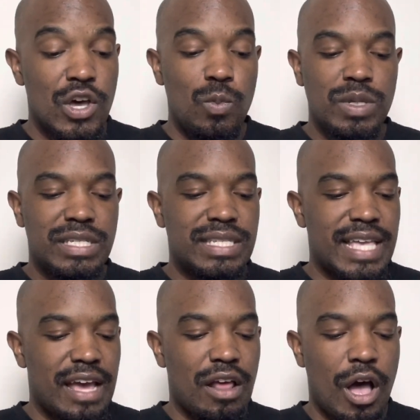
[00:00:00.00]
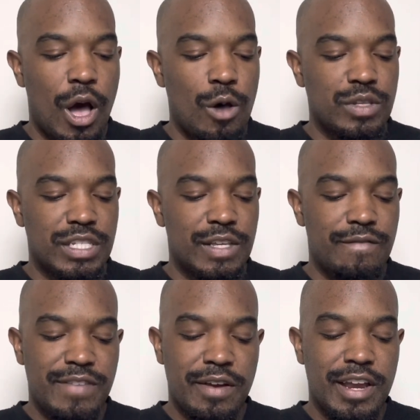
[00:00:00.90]
which is kind of all still
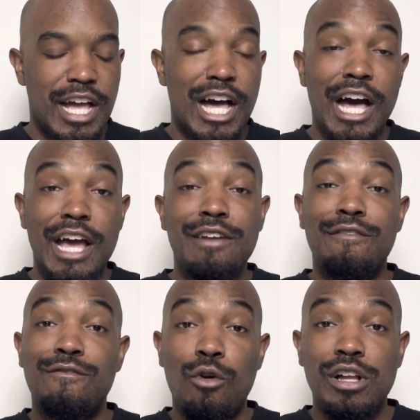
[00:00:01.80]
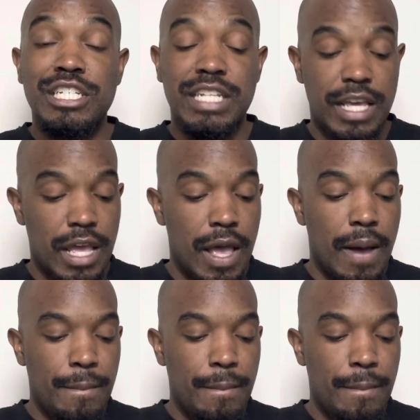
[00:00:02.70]
very unfortunate.